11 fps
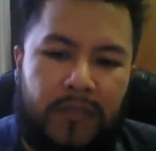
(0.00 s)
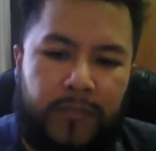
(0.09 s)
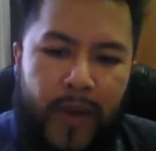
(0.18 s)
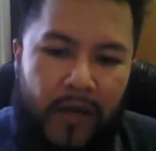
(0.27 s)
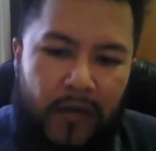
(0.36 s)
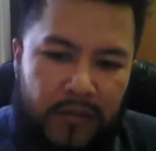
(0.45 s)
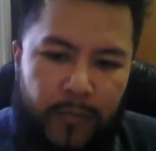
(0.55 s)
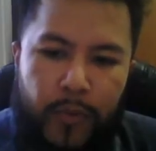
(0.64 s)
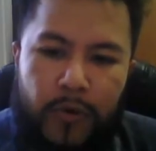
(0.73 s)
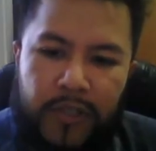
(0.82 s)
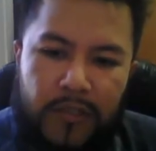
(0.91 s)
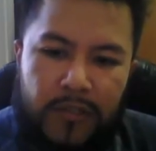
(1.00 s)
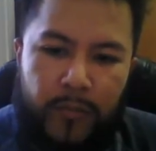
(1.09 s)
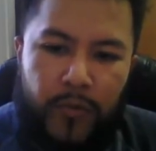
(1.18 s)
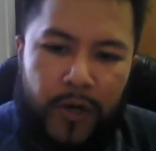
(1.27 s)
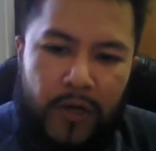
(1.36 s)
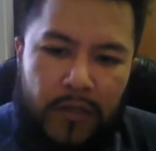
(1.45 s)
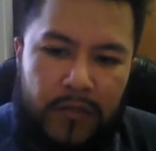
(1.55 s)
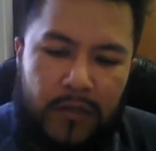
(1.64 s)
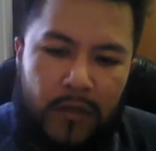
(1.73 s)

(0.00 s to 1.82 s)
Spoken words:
the Spaniards, the Portuguese, the British,